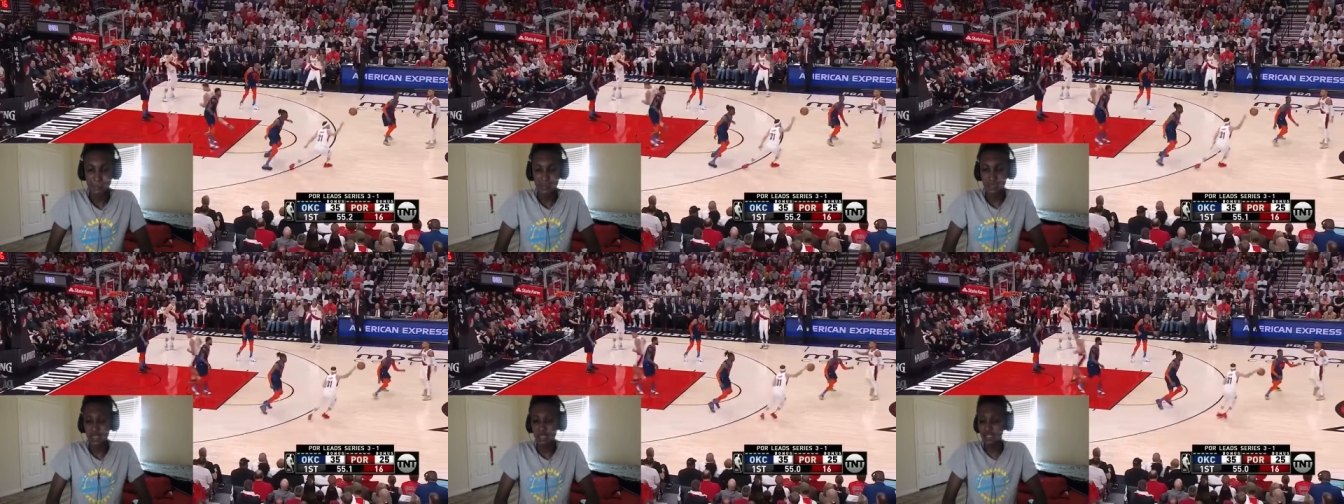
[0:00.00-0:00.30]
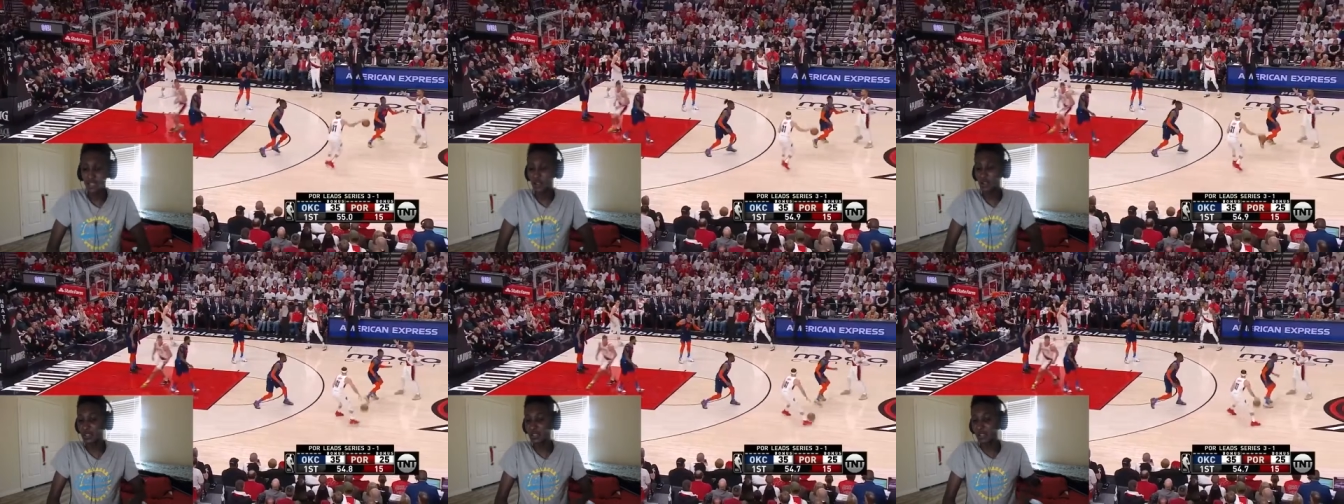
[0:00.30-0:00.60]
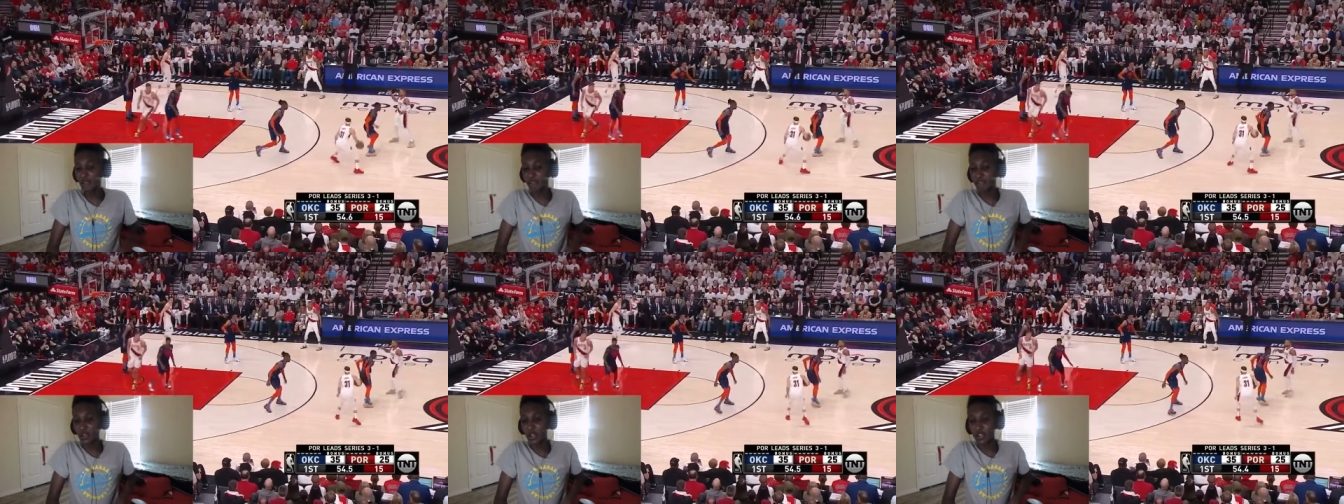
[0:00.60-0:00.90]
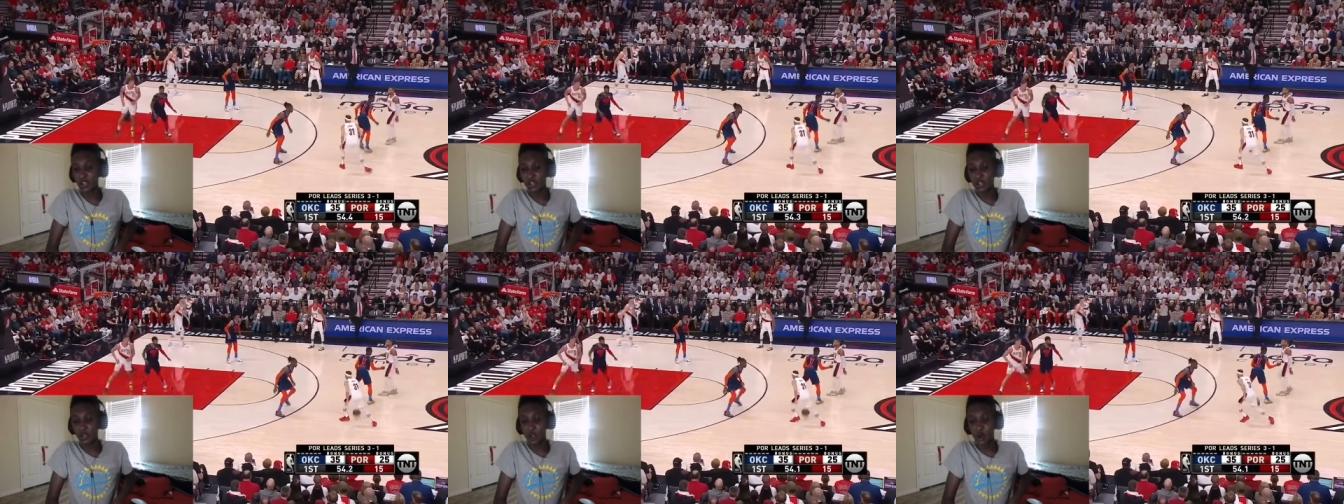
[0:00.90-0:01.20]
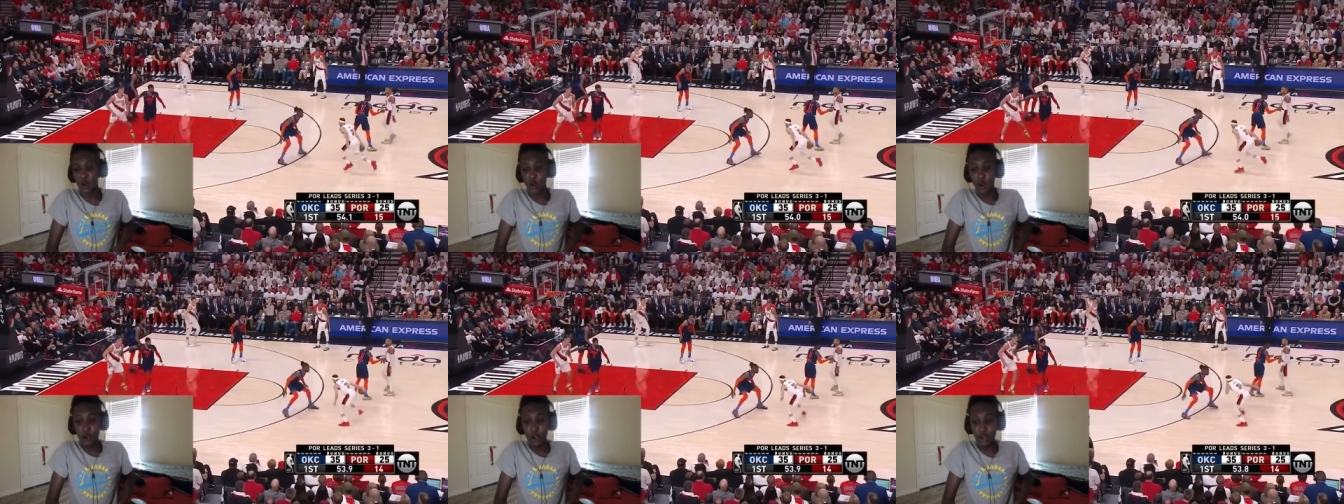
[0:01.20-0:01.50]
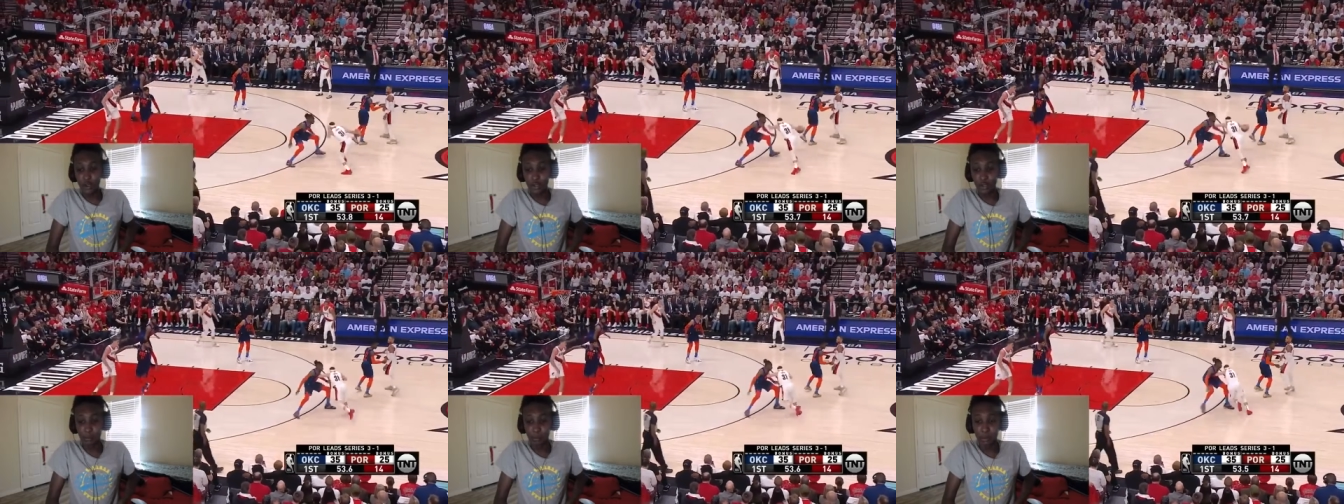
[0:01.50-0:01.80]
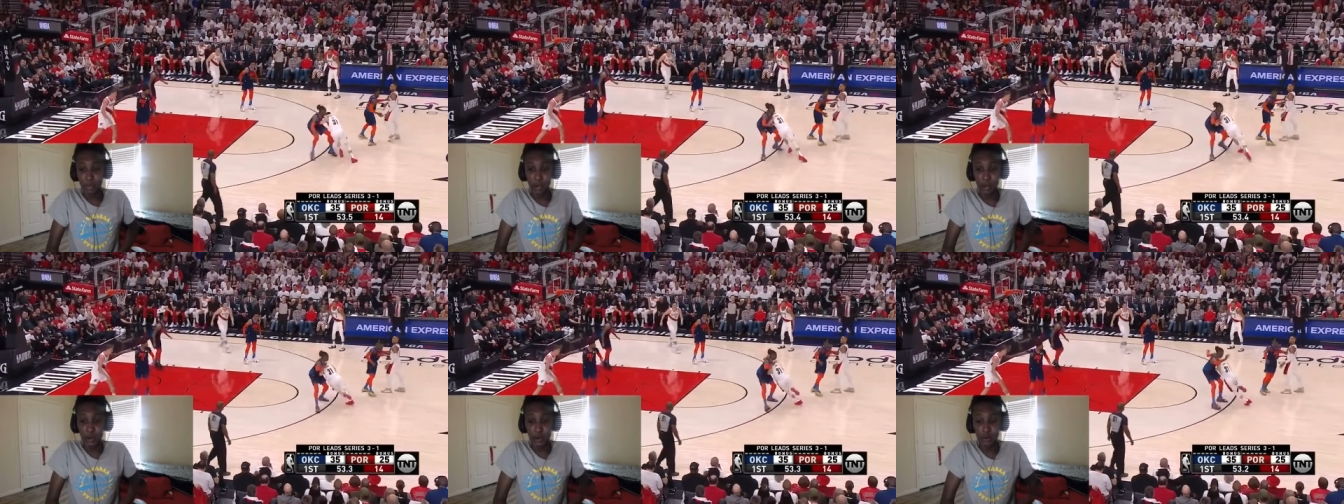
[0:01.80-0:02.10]
It's only the first quarter,
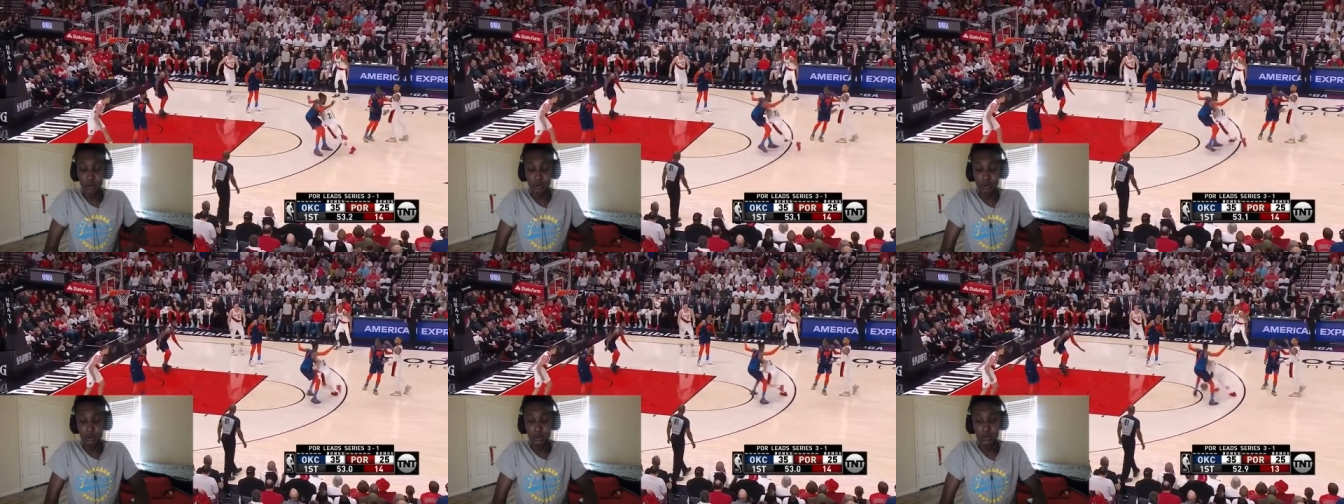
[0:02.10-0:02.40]
bro.